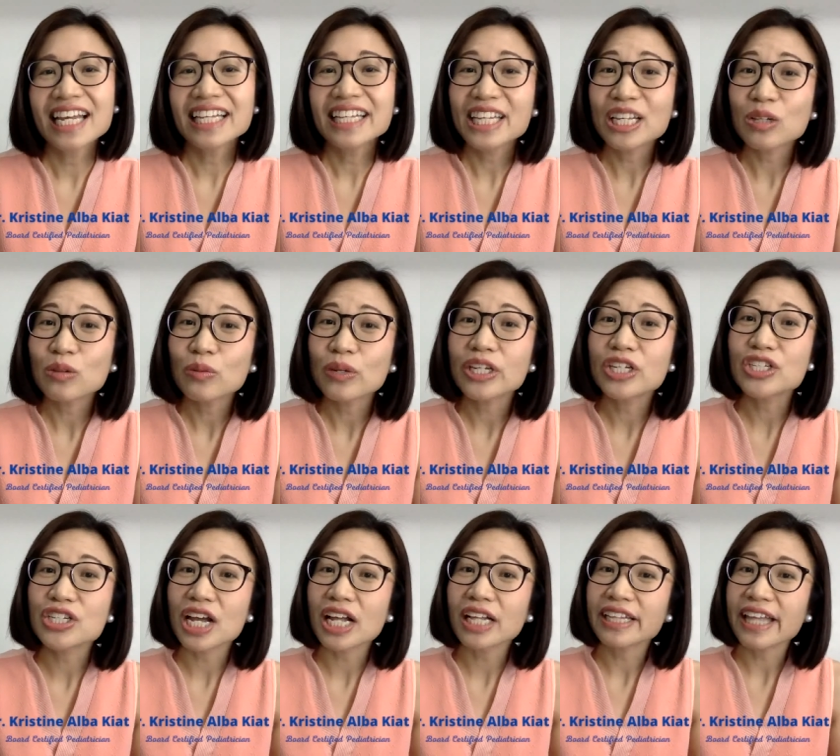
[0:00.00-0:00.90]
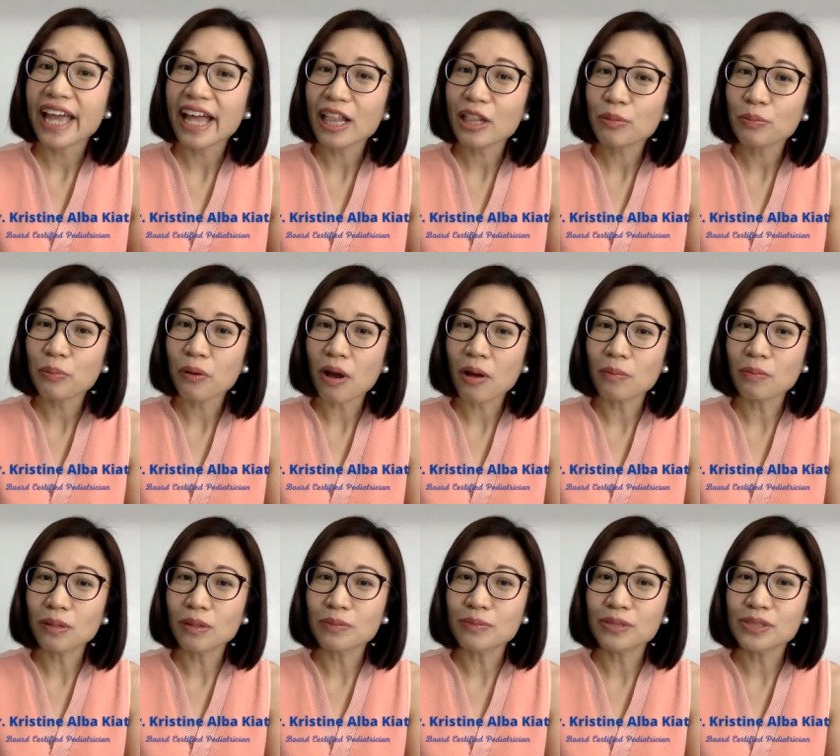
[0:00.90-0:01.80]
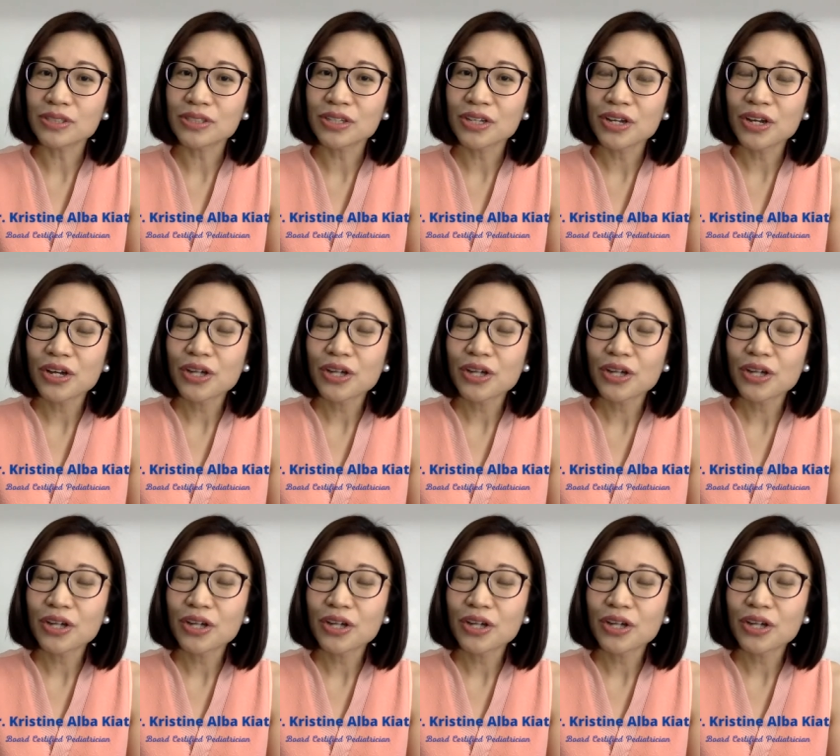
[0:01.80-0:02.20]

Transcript: deal with child health problems